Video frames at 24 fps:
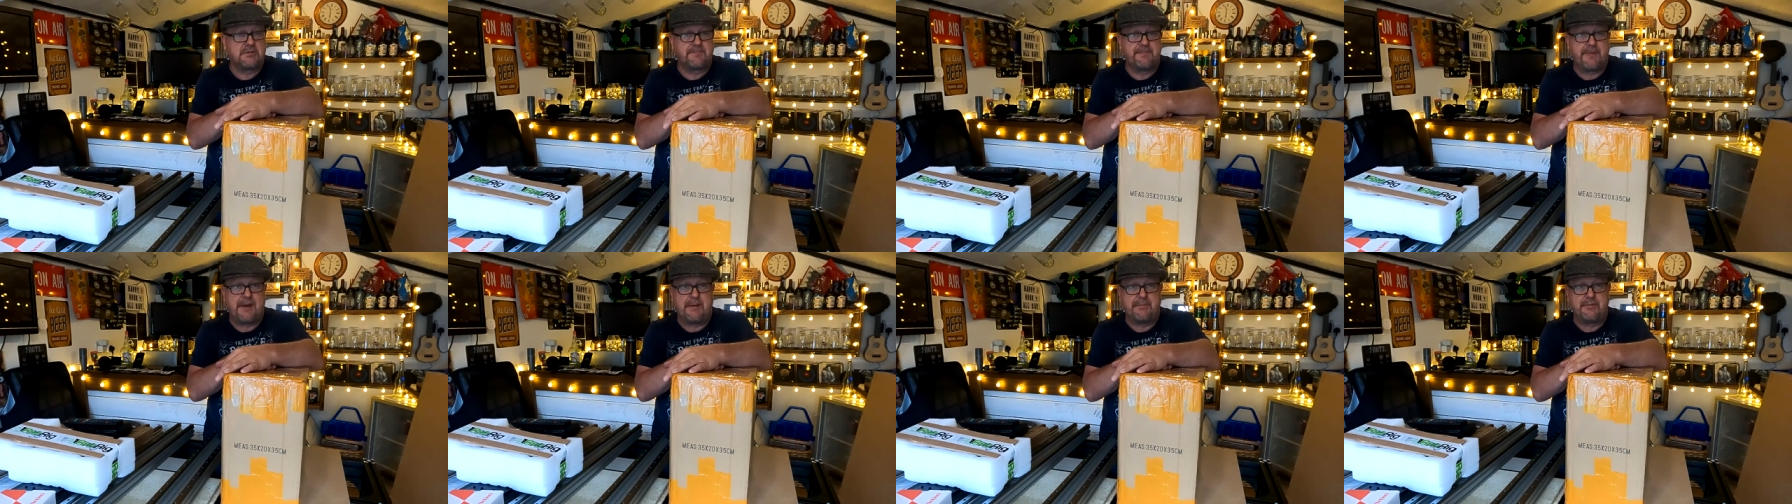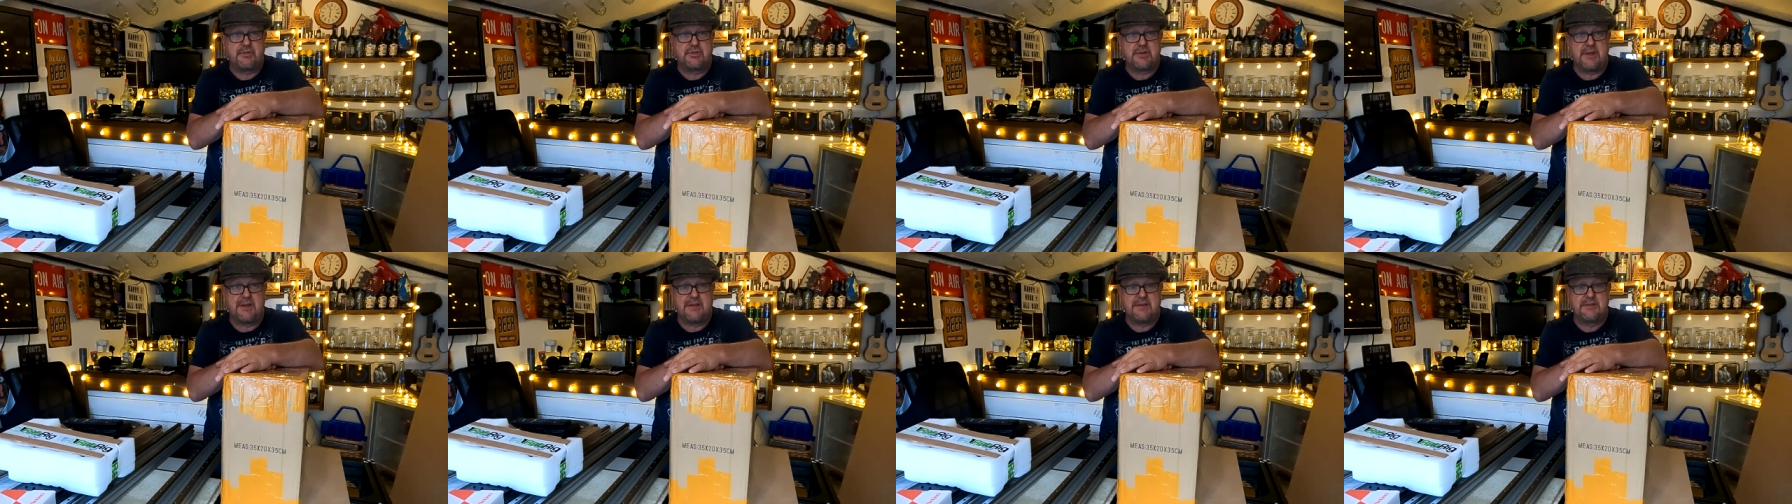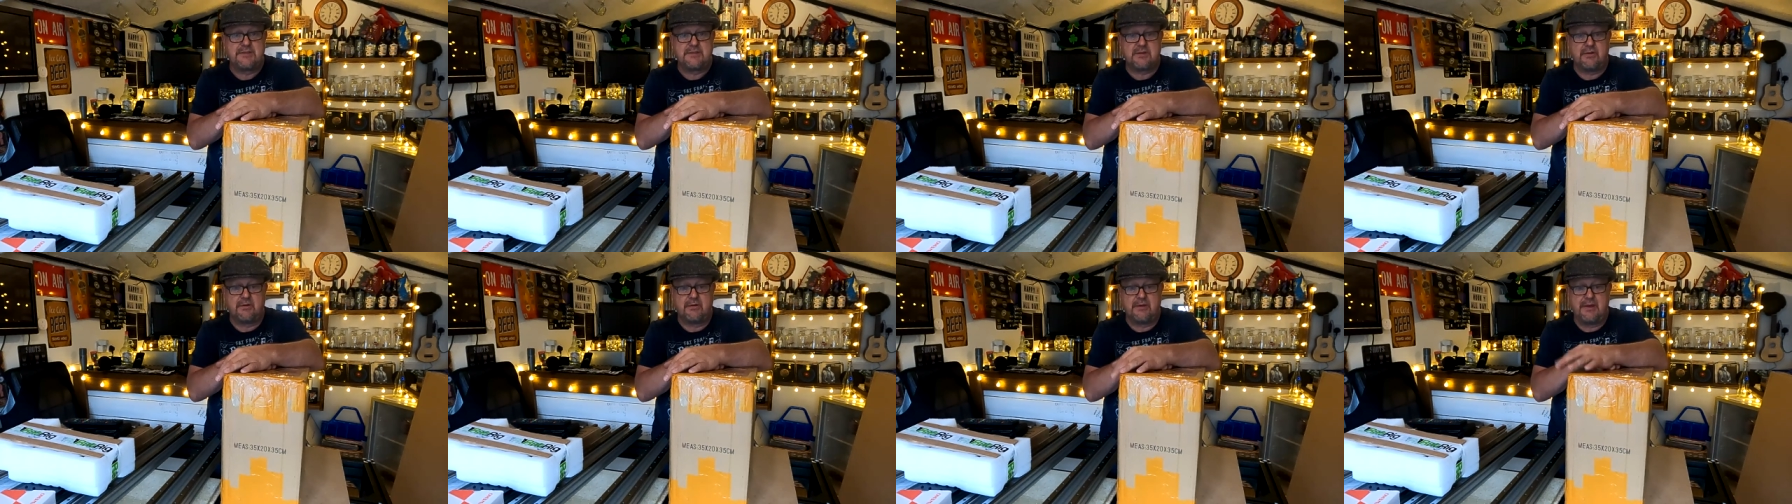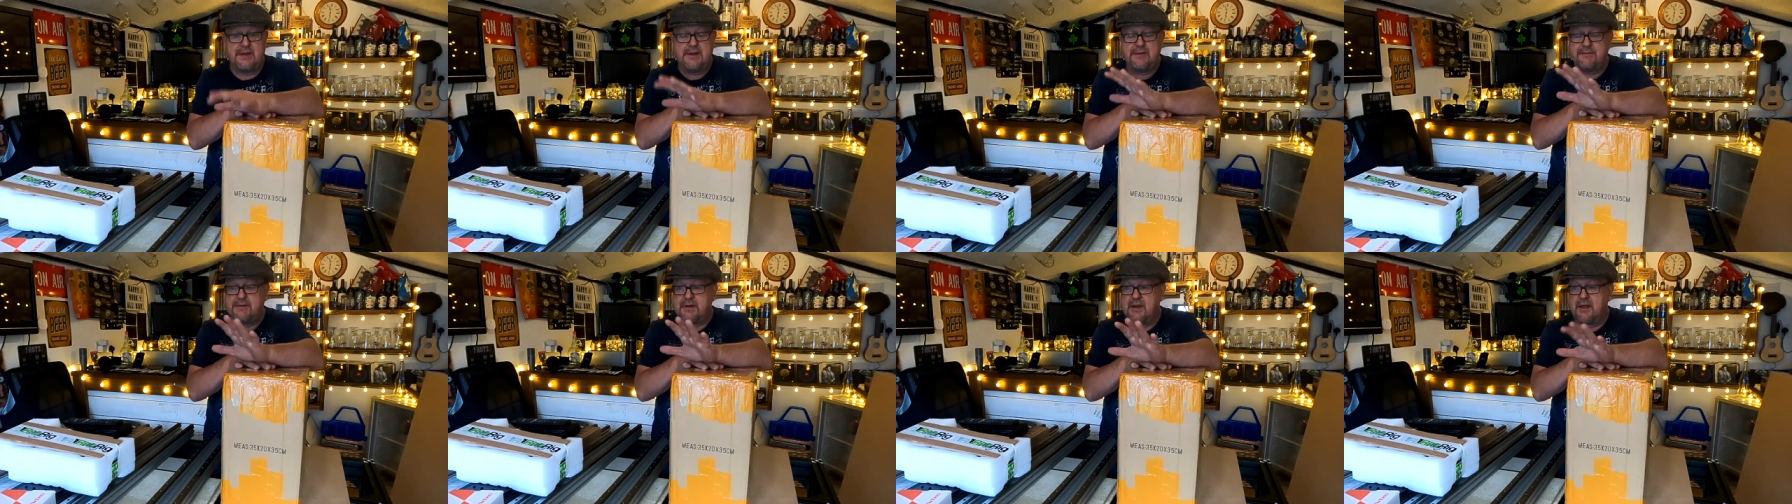pub sheds or
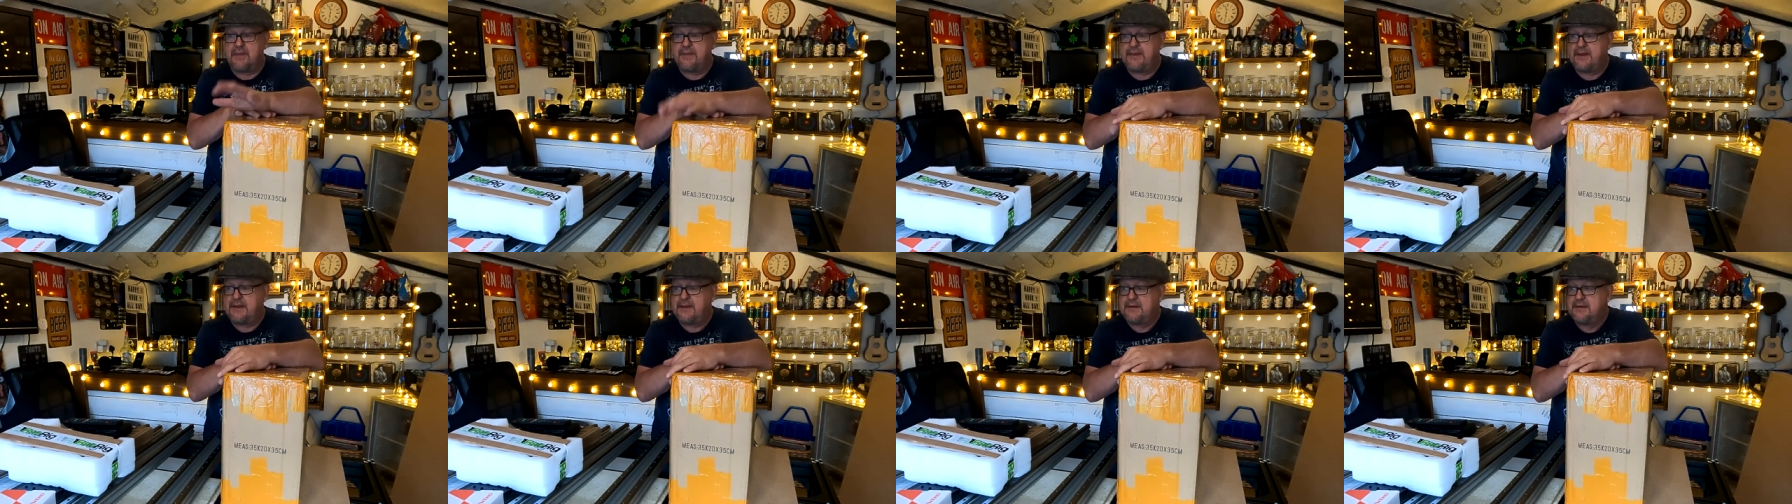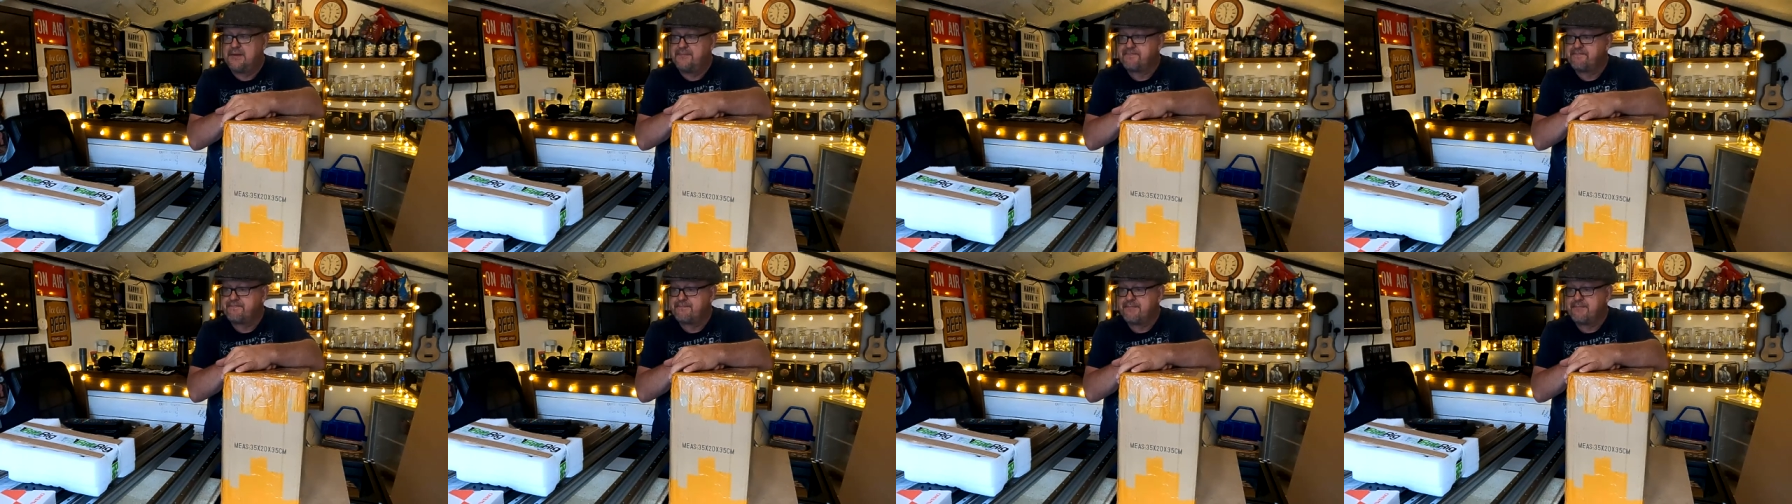anything like that.